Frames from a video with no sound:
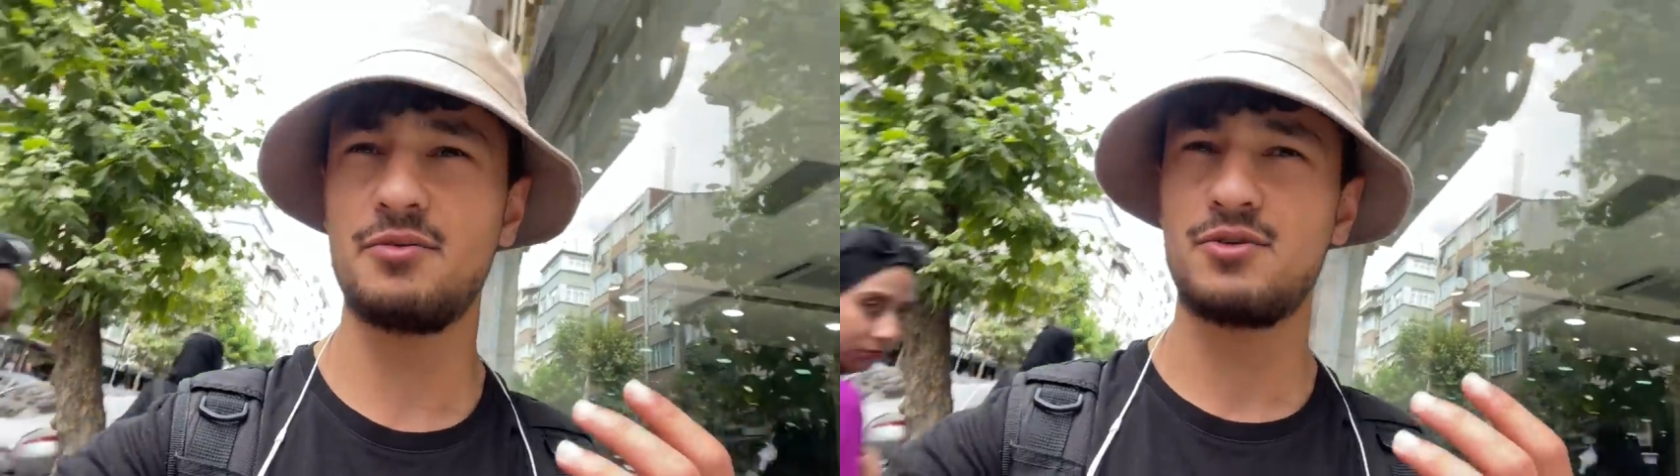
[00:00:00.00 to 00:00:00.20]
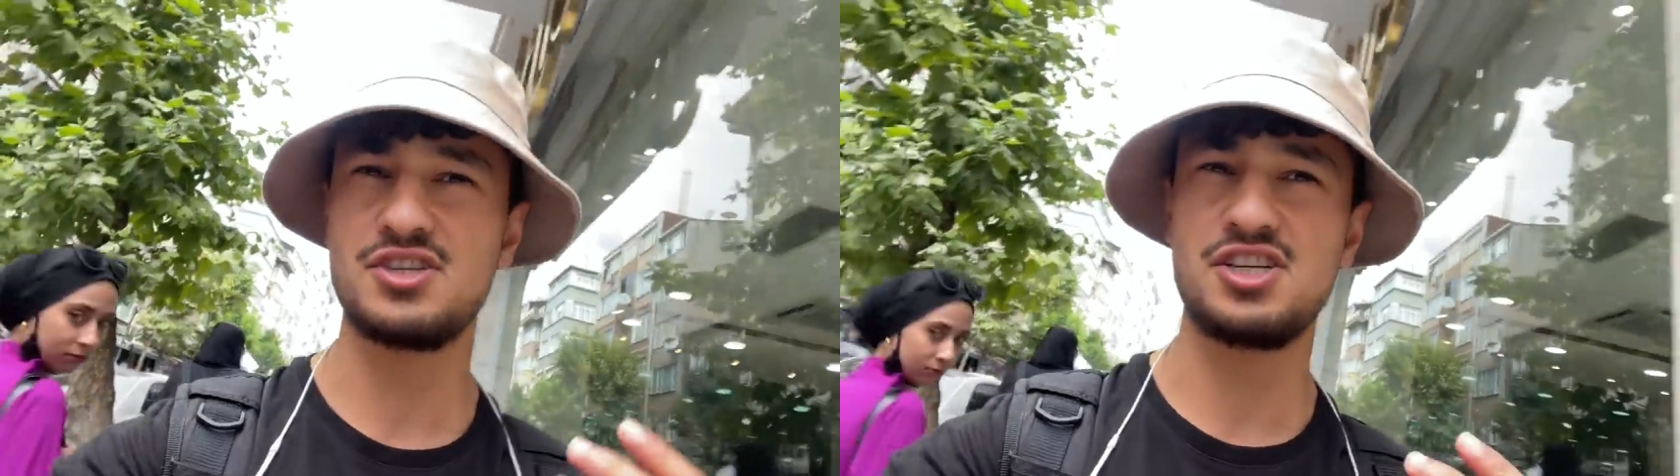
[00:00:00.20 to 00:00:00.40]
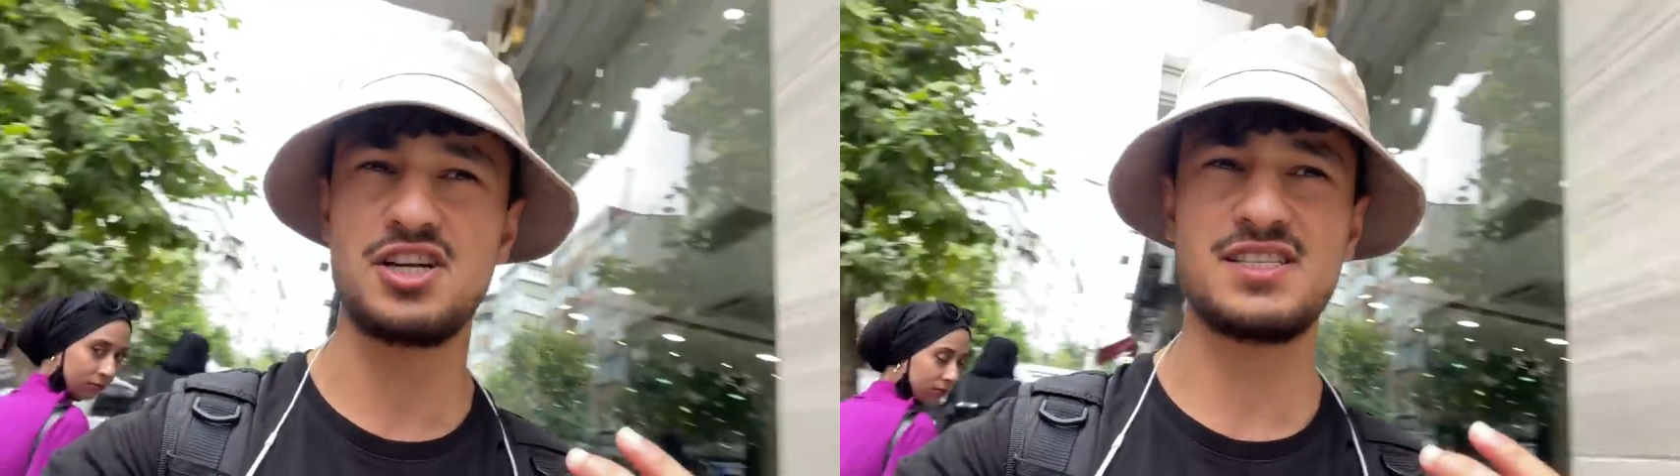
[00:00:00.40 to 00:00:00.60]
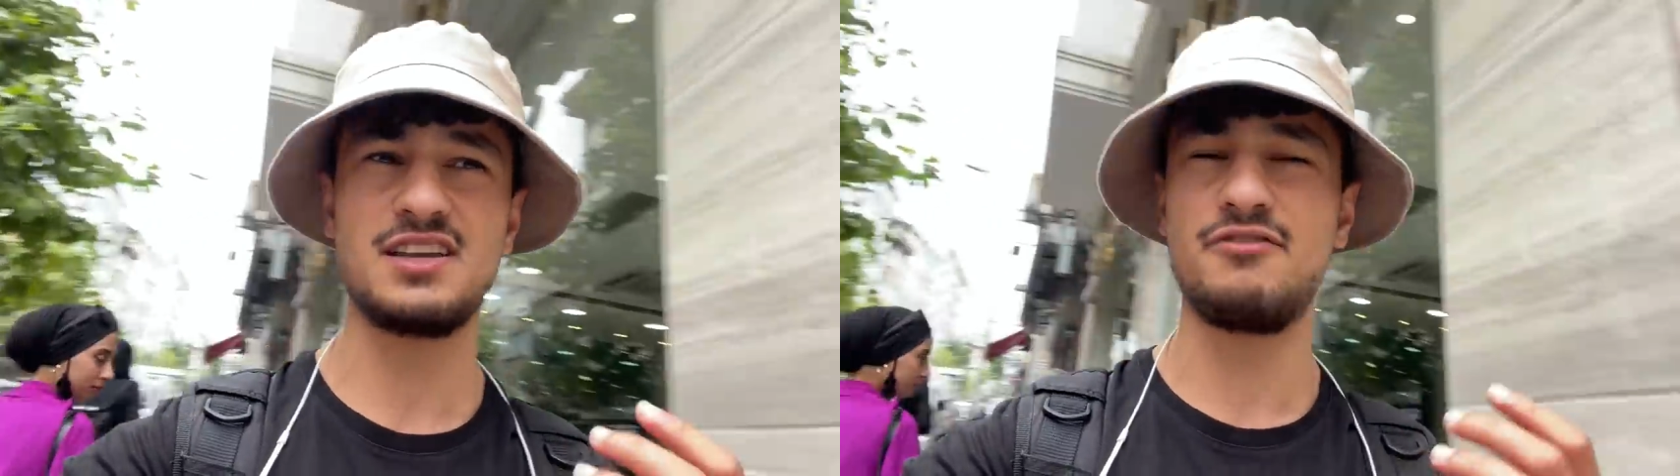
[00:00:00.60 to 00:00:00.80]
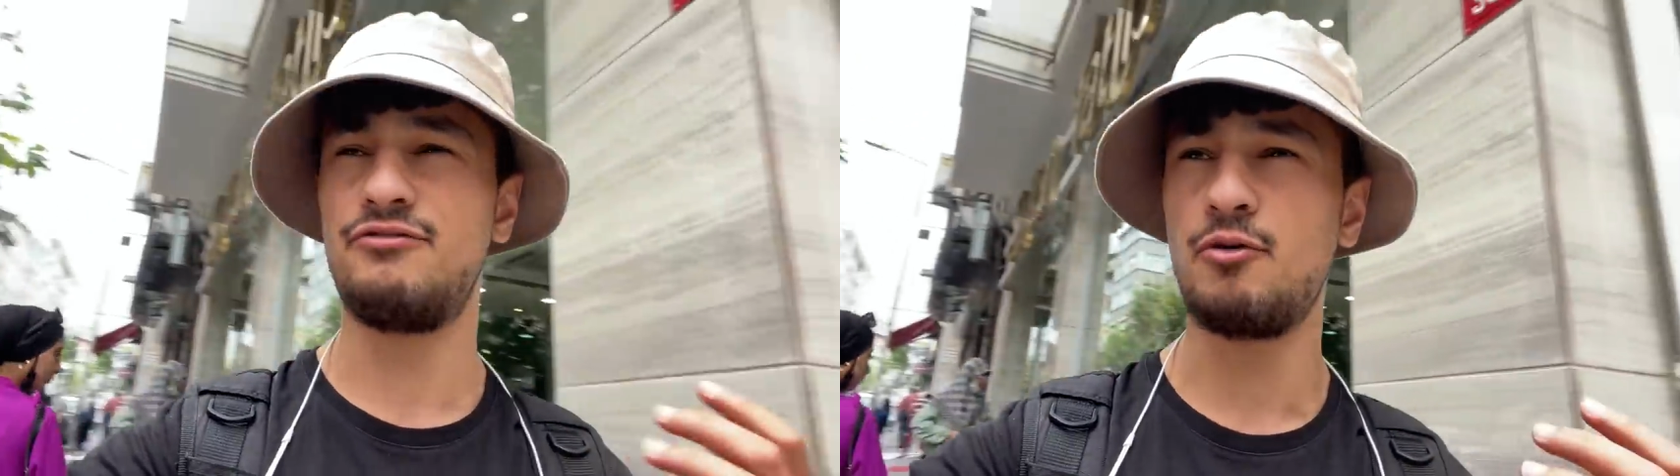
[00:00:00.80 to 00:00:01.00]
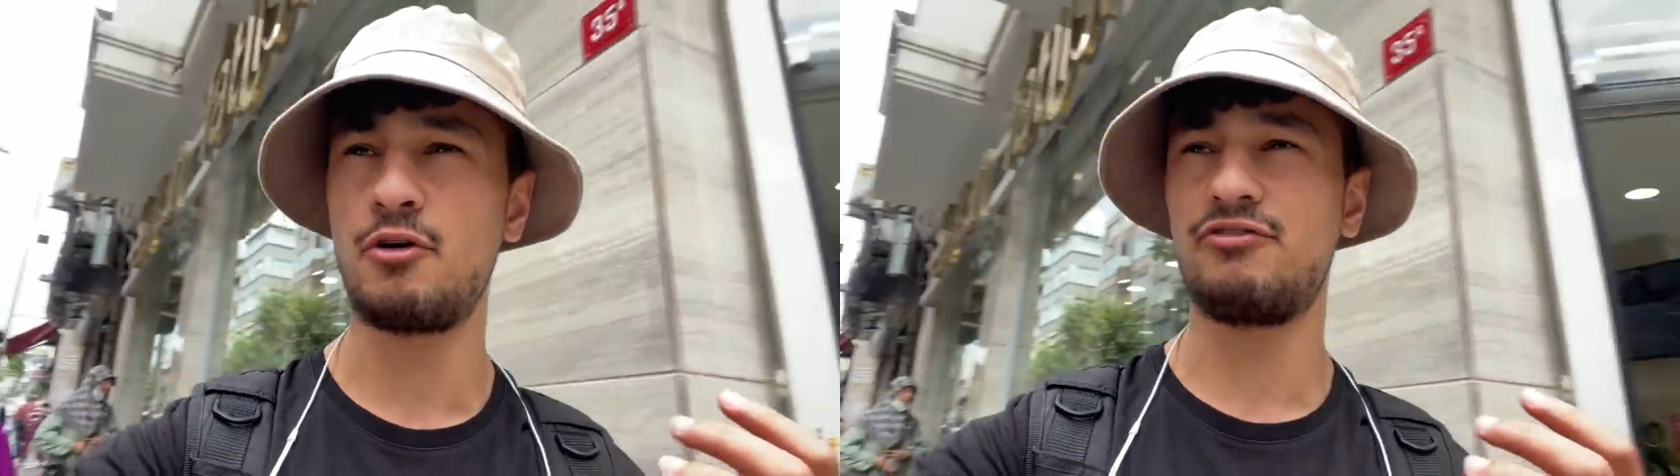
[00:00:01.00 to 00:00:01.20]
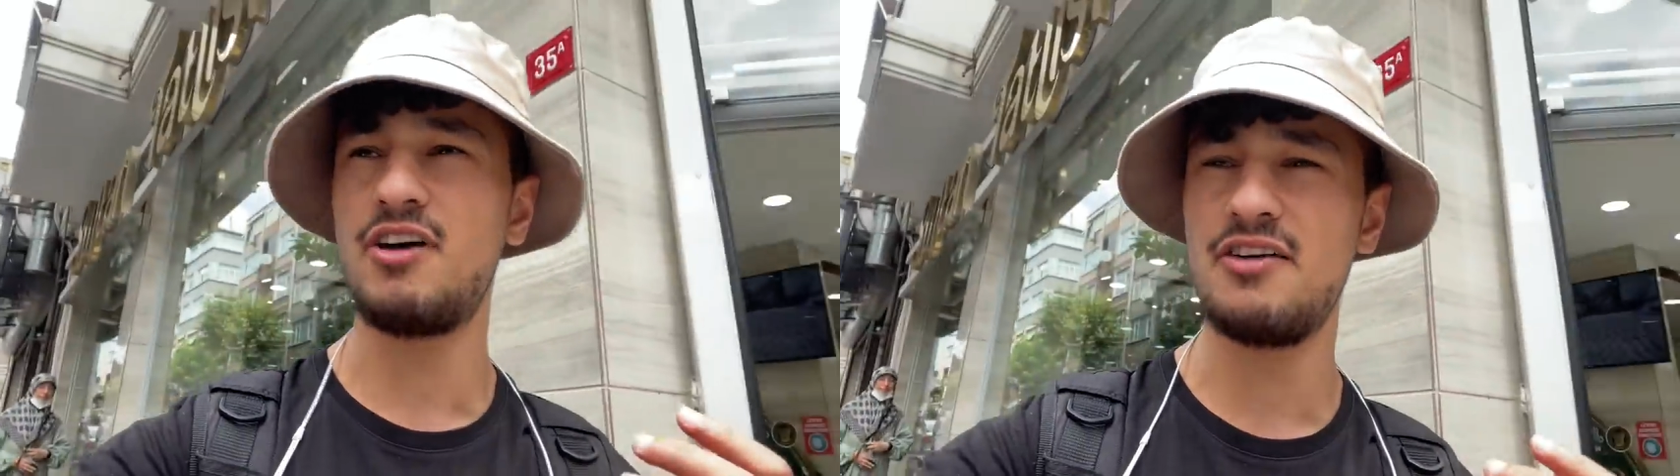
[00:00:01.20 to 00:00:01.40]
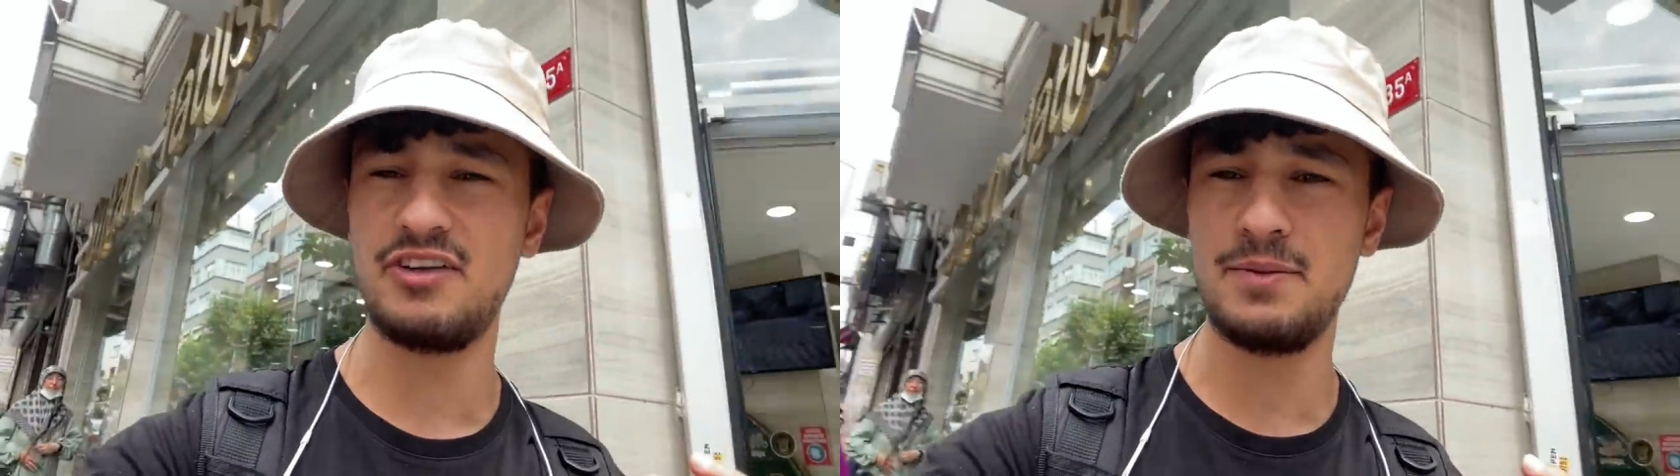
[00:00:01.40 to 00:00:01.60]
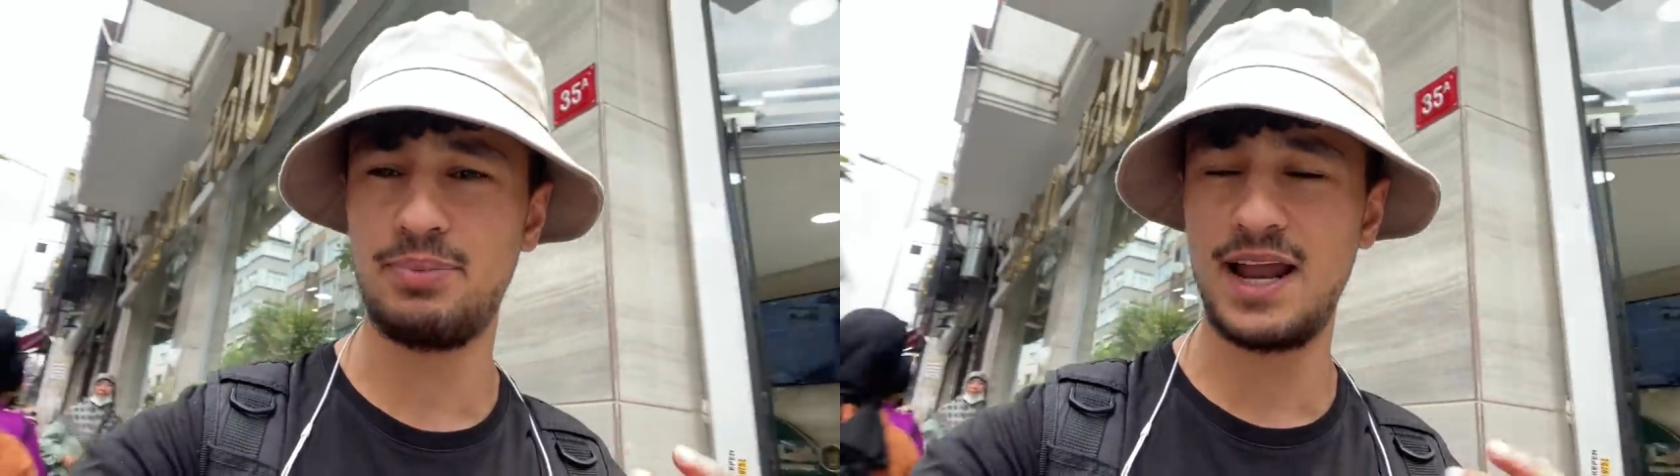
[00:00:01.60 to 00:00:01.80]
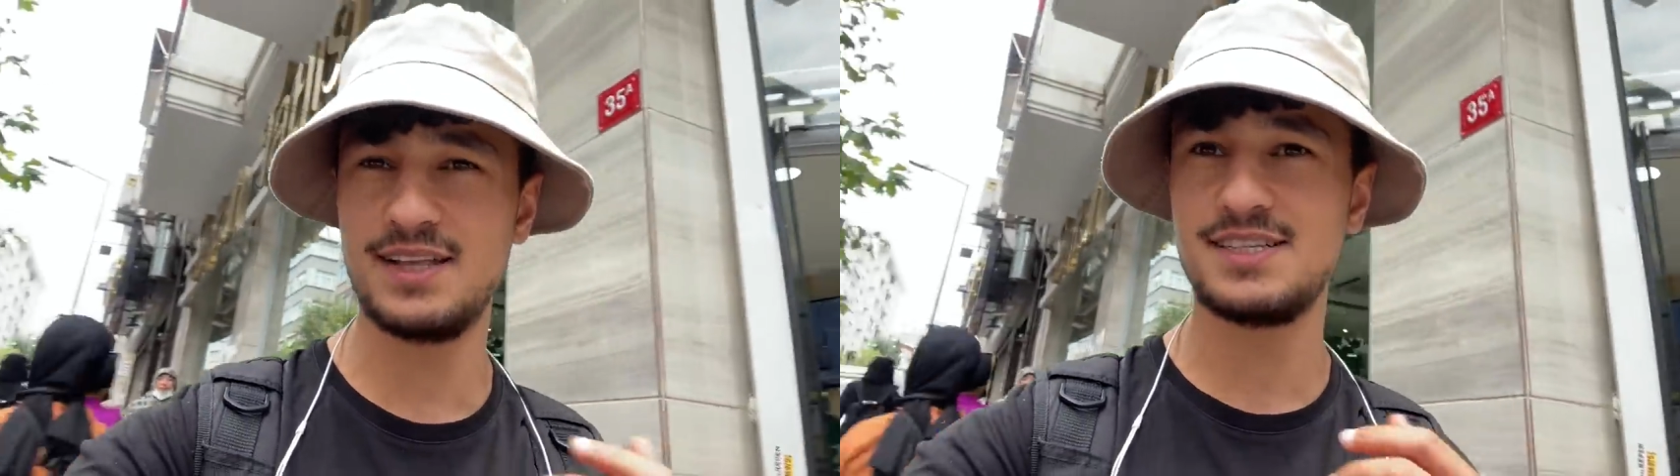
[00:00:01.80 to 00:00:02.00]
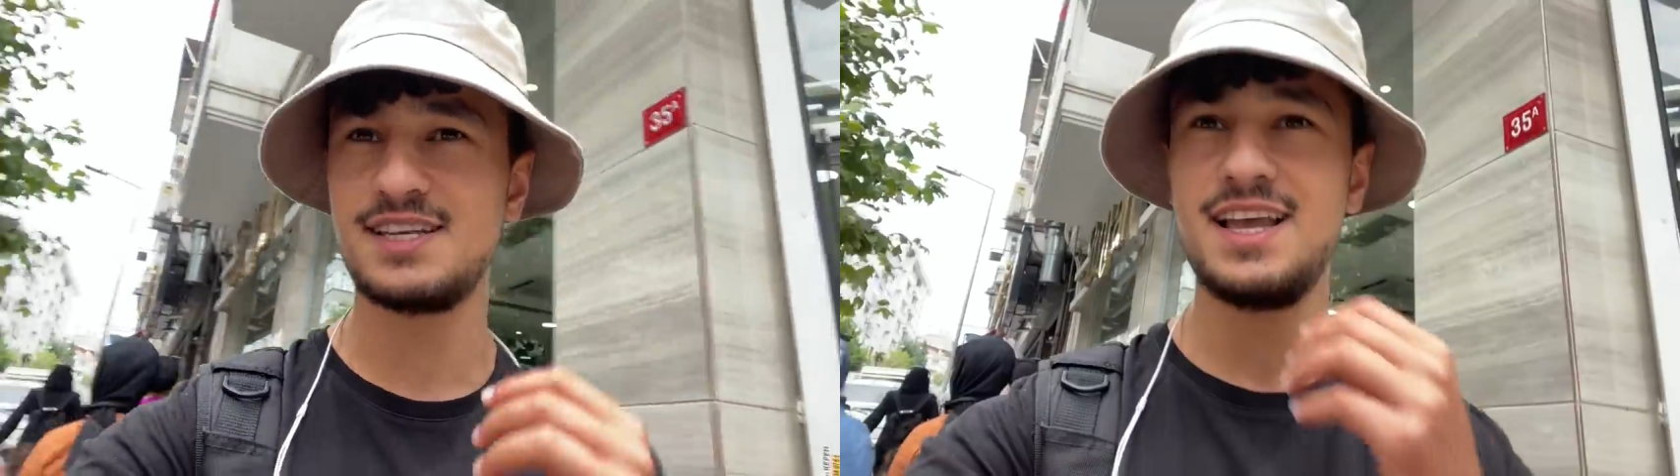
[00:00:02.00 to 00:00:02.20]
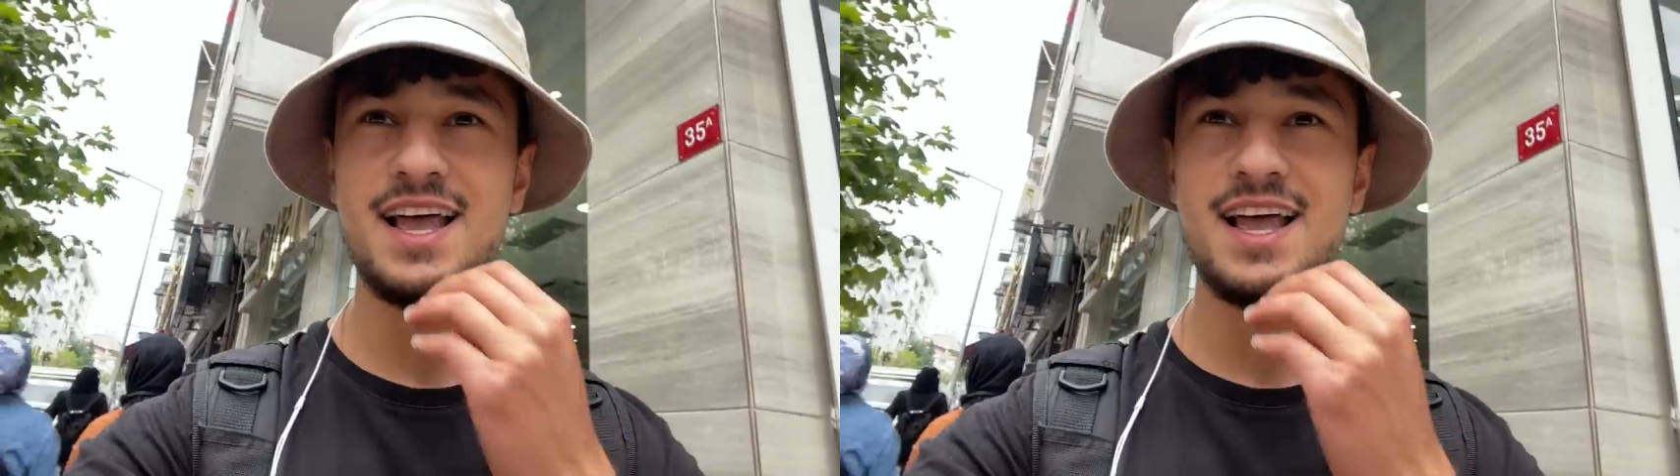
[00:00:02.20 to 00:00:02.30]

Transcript: them were suggesting 4 or 5 implants.